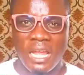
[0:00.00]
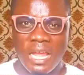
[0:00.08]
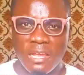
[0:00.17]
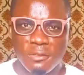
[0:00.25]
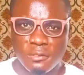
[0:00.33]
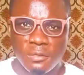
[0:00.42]

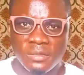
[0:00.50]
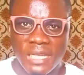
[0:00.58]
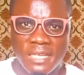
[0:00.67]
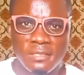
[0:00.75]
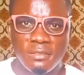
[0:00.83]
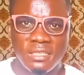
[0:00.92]
and your
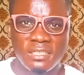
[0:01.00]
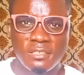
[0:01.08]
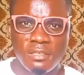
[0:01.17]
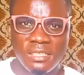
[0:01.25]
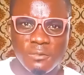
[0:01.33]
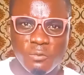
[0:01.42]
subtitle in
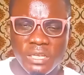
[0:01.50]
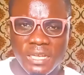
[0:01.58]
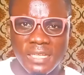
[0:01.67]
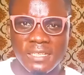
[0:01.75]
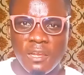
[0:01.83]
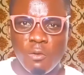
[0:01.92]
such a way
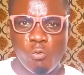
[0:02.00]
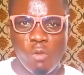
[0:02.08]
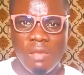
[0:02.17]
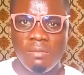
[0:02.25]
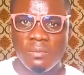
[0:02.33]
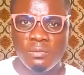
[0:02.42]
that
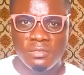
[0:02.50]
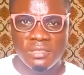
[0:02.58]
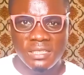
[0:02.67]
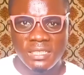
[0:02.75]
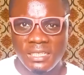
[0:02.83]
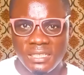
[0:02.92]
when people
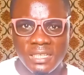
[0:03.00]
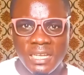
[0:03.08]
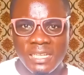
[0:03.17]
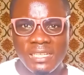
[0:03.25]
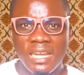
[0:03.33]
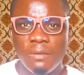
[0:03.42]
see it,
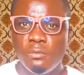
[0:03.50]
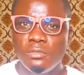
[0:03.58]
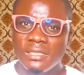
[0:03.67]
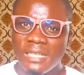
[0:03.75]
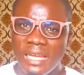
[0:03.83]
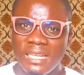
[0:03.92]
they are
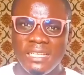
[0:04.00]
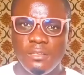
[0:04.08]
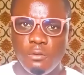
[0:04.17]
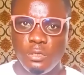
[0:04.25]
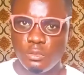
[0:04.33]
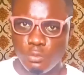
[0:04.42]
most likely
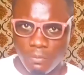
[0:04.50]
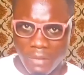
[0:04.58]
going to